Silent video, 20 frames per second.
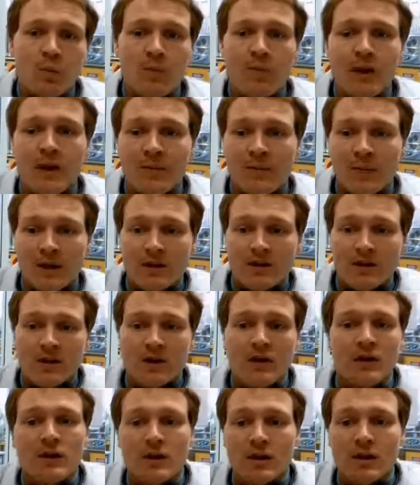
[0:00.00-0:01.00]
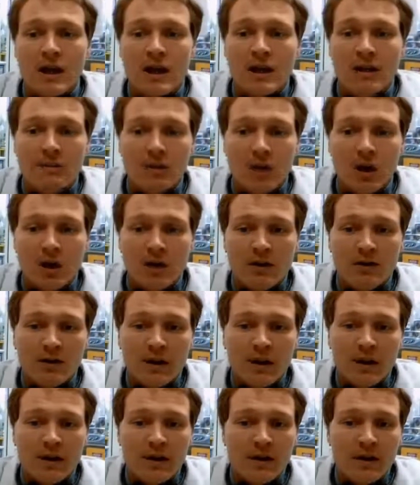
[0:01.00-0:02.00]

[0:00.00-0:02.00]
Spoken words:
bigger picture, kind of like